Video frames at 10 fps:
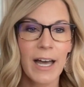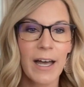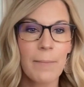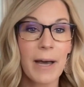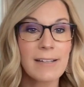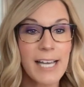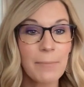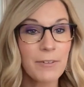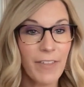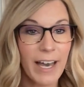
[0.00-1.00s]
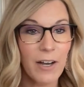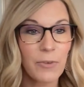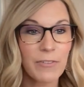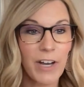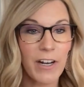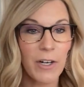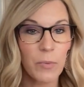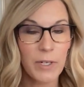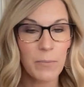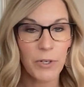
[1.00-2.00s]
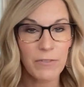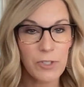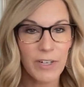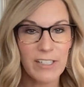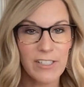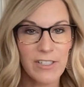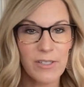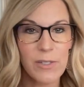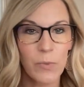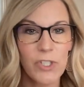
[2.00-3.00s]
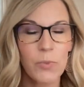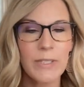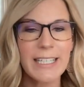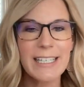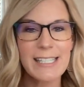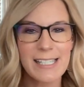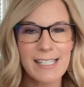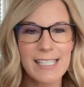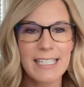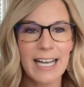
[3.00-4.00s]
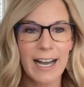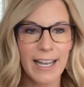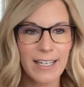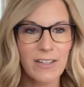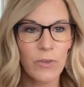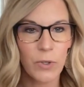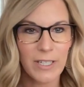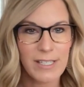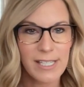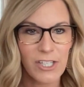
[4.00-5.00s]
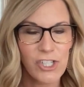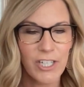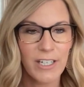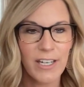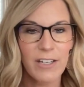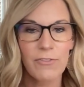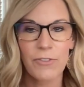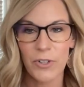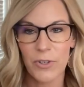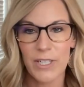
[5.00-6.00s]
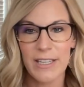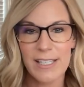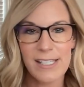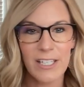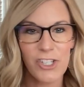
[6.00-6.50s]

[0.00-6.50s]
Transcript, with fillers: On top of that, we've got our WIN Board of Directors, which really exists to guide the organization in furthering these